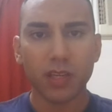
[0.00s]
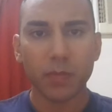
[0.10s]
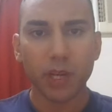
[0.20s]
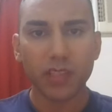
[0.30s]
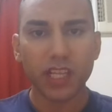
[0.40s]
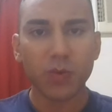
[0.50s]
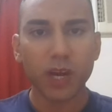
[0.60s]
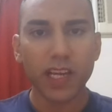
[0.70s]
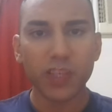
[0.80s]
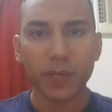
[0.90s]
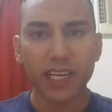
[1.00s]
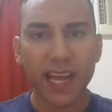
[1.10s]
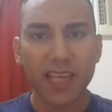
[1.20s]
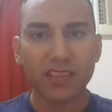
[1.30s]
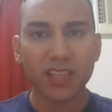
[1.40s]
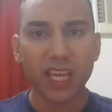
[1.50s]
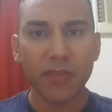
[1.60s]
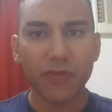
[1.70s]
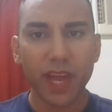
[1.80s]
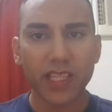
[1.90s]
because otherwise it would lessen the
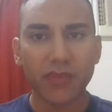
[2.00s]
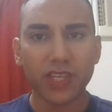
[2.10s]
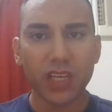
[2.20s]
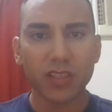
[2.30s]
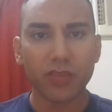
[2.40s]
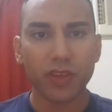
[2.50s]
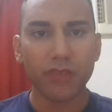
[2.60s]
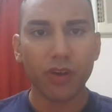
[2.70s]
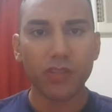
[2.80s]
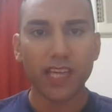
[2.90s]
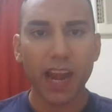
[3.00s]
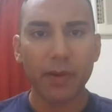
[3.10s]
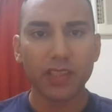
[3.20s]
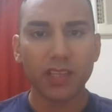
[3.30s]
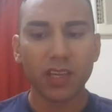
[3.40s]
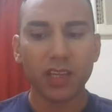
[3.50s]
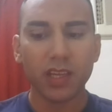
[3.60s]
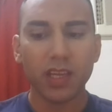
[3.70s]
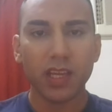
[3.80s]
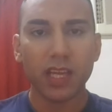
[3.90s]
effectiveness of their false character,
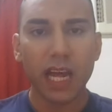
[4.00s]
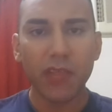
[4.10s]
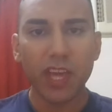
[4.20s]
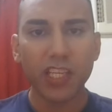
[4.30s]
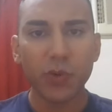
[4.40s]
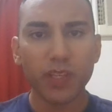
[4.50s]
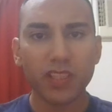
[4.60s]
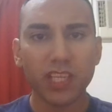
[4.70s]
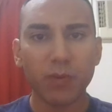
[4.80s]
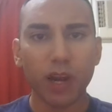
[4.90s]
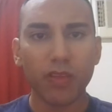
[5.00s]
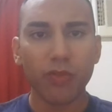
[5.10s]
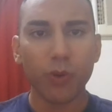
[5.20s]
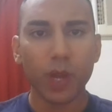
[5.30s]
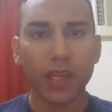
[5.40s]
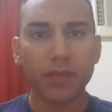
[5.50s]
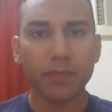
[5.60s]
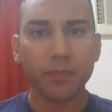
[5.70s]
and then you would see right through it,